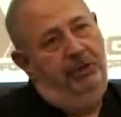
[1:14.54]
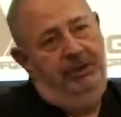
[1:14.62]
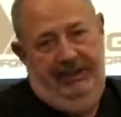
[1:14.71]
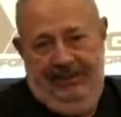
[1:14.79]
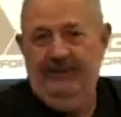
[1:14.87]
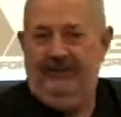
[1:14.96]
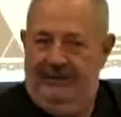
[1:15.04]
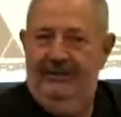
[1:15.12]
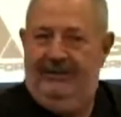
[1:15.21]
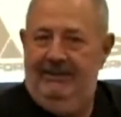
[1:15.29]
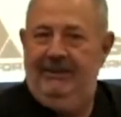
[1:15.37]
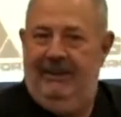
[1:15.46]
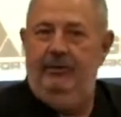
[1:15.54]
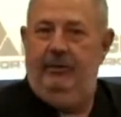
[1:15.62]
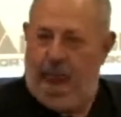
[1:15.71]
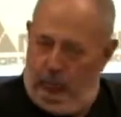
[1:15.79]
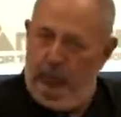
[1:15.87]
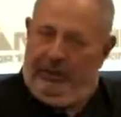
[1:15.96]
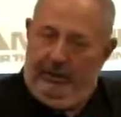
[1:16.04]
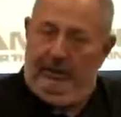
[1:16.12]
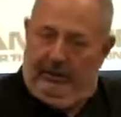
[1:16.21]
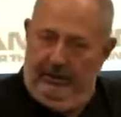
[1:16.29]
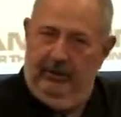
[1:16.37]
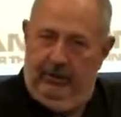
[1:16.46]
DSD sounded
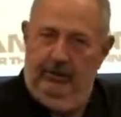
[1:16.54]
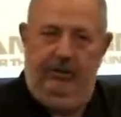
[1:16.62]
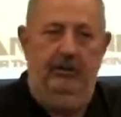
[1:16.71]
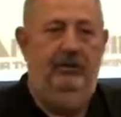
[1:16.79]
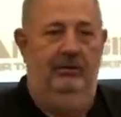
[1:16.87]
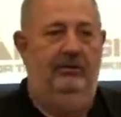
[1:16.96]
really good,